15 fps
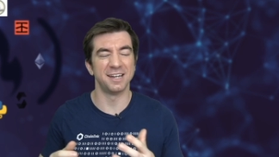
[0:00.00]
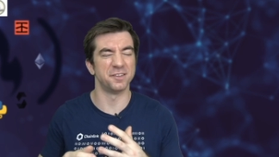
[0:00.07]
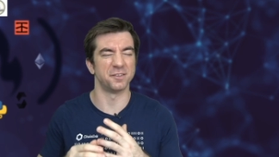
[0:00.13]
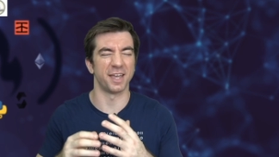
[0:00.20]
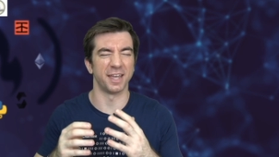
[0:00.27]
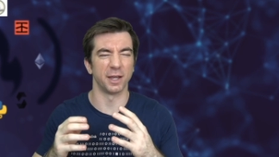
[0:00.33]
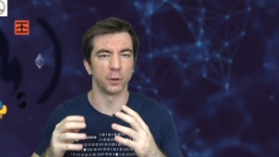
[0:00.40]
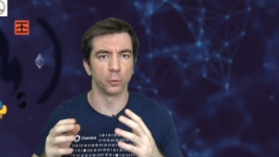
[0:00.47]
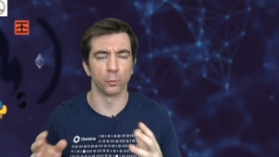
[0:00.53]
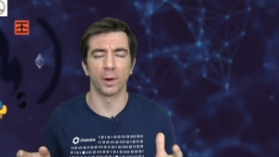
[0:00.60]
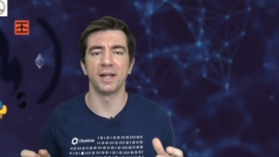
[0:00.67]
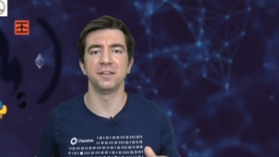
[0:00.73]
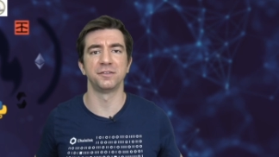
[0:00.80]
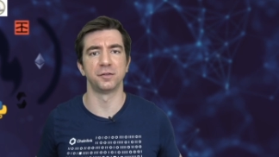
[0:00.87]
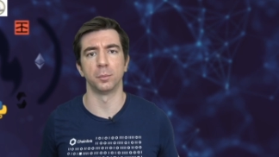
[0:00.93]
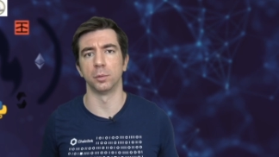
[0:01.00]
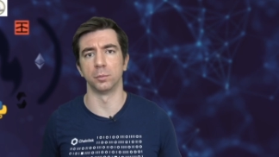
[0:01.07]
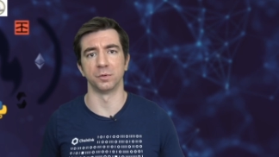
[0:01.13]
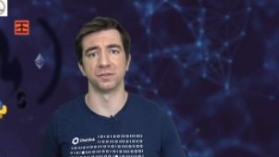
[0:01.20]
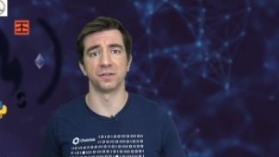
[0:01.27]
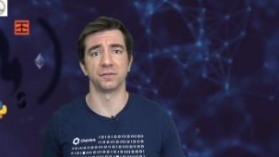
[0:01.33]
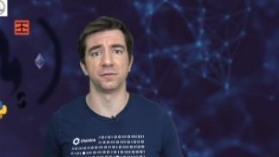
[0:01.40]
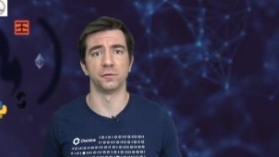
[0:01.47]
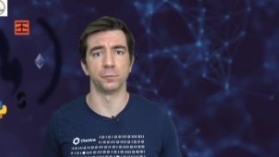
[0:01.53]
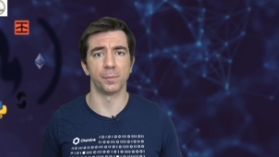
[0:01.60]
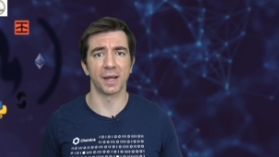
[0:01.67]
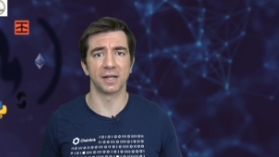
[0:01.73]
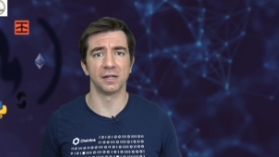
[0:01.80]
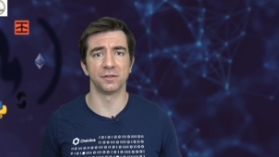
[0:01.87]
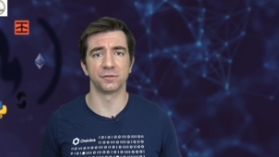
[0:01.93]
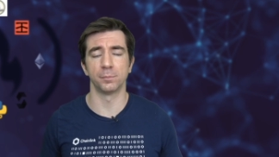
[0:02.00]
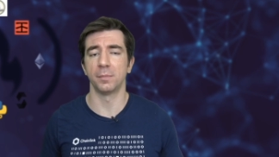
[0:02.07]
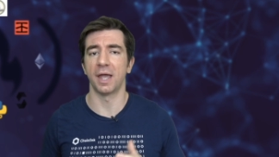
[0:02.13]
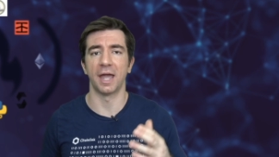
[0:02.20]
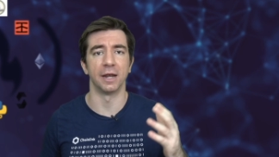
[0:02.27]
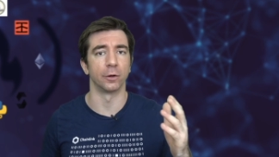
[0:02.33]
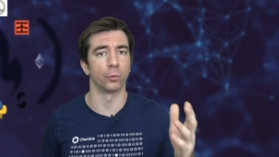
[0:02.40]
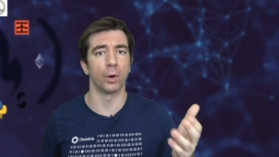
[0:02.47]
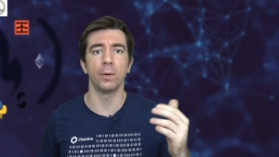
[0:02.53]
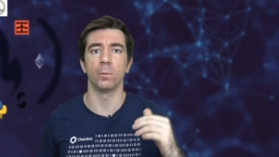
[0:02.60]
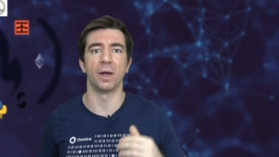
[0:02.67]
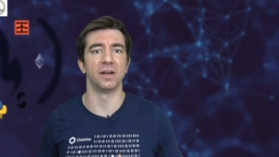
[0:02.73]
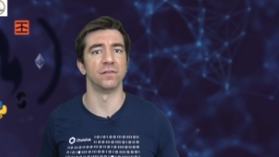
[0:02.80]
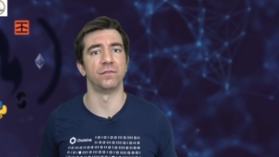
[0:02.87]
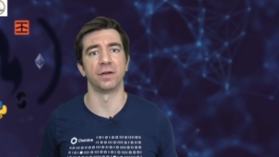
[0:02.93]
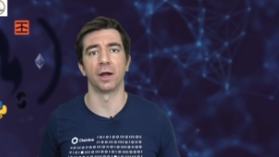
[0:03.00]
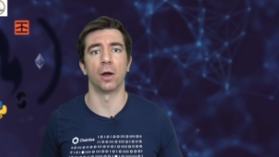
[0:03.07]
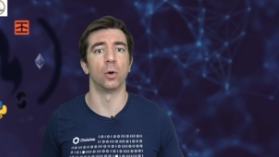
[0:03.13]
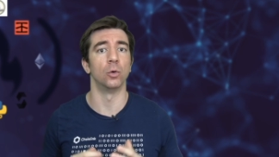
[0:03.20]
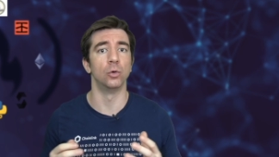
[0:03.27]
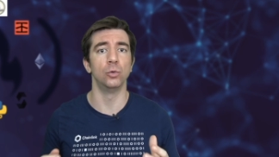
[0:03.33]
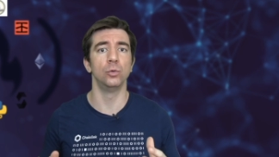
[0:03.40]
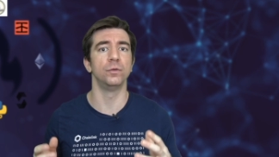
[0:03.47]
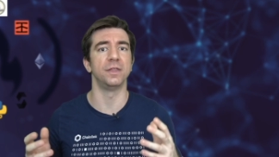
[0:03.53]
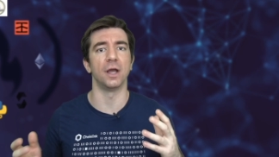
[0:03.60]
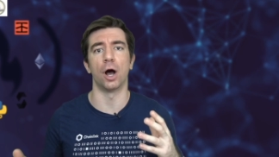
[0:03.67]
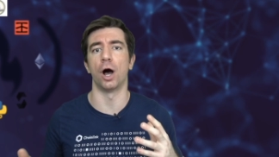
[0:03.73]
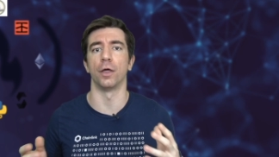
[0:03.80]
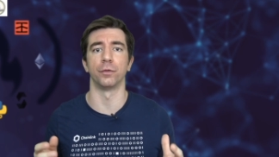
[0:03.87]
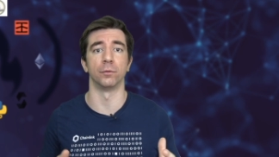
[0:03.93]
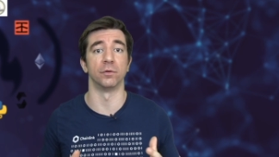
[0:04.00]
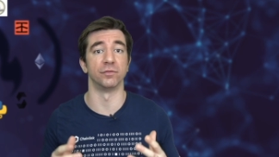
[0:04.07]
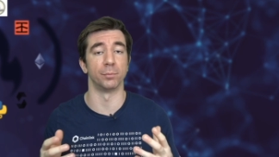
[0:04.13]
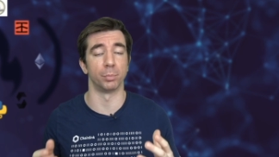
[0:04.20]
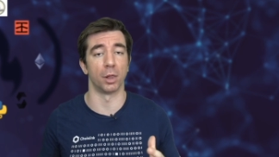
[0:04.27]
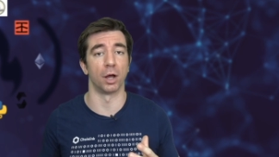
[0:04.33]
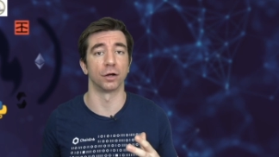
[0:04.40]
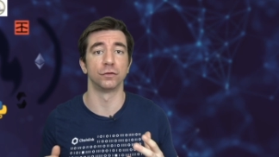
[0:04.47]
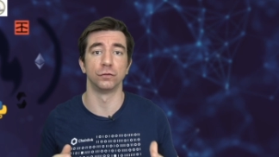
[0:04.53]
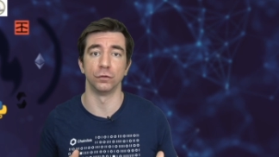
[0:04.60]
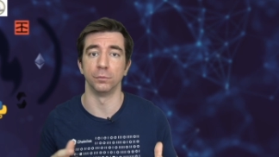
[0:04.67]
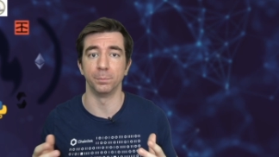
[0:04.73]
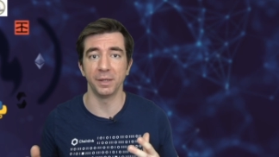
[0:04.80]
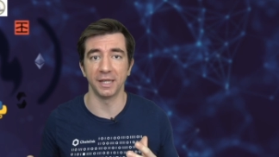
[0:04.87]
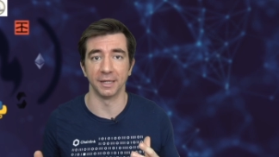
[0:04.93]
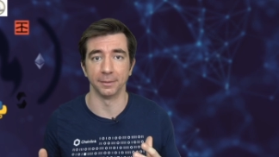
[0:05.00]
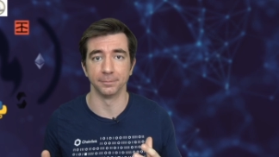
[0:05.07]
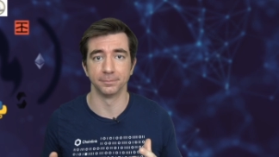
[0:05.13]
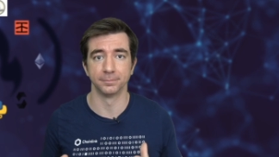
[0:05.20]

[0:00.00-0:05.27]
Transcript: is a great Sybil resistance mechanism and a great way to figure out who the author of a block should be.